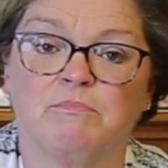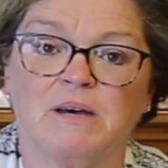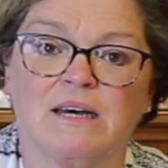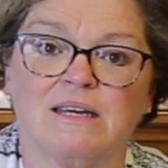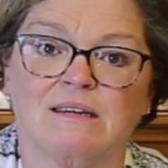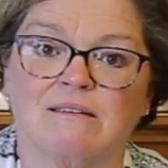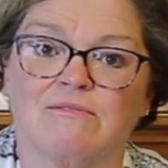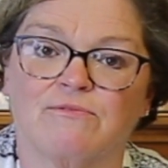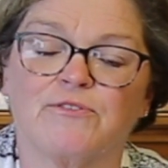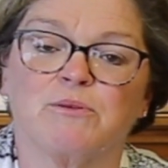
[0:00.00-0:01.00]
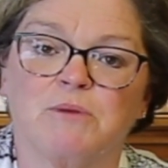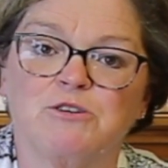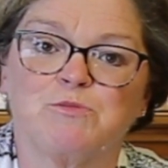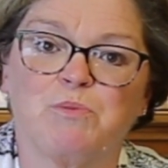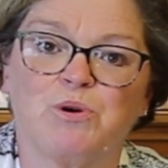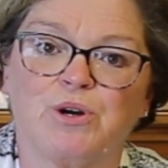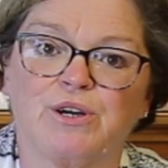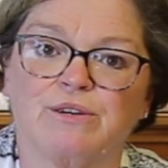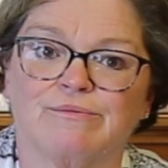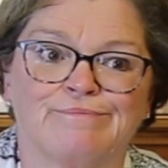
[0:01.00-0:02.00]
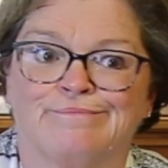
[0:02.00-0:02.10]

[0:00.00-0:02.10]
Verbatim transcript: but for the most part,